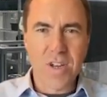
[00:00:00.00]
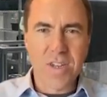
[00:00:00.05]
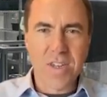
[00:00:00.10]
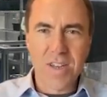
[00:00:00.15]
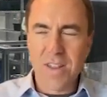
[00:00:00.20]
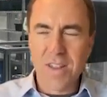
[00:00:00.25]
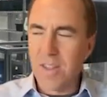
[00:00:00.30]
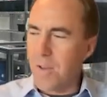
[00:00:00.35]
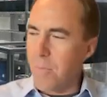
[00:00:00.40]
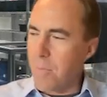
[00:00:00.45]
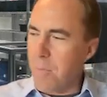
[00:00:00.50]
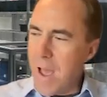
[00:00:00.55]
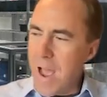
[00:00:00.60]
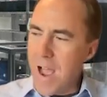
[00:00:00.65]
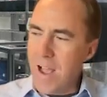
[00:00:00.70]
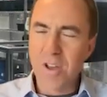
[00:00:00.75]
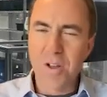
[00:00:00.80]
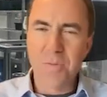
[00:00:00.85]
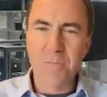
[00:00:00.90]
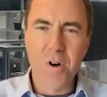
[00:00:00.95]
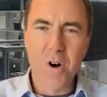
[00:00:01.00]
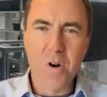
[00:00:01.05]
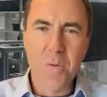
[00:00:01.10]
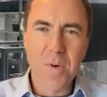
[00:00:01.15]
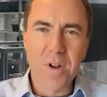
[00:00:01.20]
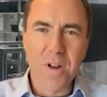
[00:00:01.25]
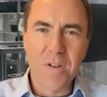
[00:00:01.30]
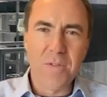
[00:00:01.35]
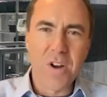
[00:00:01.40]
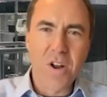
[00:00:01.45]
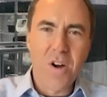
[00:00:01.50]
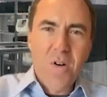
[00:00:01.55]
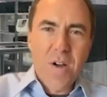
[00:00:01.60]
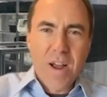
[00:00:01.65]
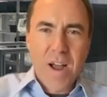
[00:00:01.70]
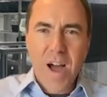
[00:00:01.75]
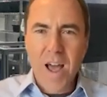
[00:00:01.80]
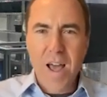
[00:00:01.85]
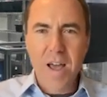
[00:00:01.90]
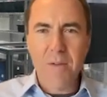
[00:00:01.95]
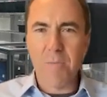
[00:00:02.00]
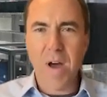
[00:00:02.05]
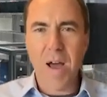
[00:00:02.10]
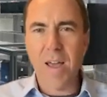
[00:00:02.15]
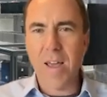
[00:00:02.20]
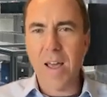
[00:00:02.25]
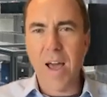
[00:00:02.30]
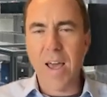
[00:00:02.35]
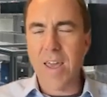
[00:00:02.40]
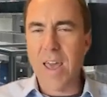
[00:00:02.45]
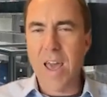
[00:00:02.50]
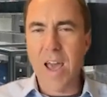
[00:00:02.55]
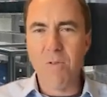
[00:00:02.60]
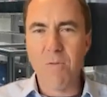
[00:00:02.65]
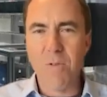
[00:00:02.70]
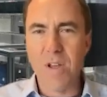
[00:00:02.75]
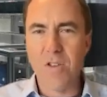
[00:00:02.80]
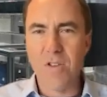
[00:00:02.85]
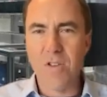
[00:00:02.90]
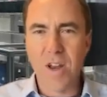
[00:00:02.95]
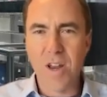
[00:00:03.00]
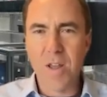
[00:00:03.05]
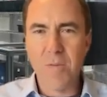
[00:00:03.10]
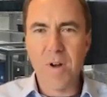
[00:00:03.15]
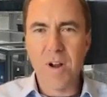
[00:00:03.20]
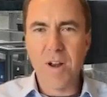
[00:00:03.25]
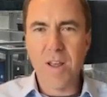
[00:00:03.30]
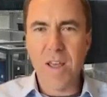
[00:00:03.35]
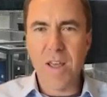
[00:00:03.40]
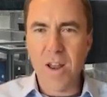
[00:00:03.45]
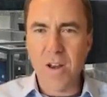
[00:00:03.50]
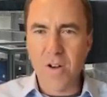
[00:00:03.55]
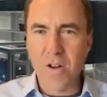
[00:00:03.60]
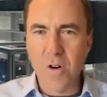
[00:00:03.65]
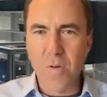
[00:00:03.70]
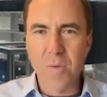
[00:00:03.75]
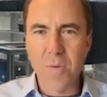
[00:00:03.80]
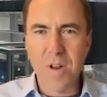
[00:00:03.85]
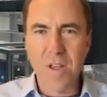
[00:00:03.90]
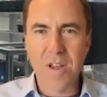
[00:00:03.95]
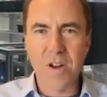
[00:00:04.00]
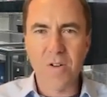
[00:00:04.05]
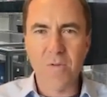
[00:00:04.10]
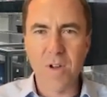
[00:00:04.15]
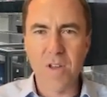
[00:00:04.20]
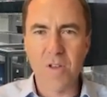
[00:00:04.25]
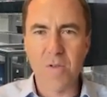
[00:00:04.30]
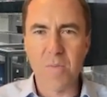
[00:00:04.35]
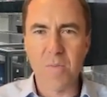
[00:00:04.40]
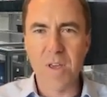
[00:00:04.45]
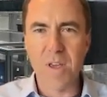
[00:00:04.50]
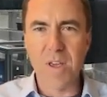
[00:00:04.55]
The magic moment of knowing I can't reach anybody and nobody can reach me.